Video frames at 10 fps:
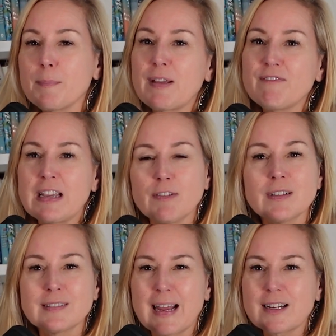my
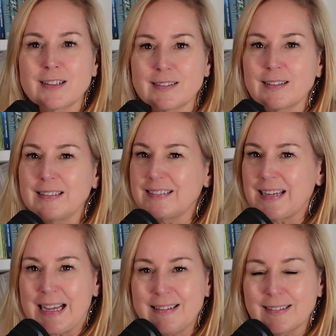favorite snack just doesn't
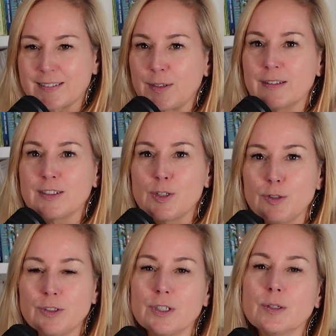taste as good as it
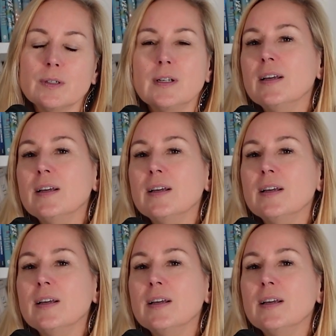used to.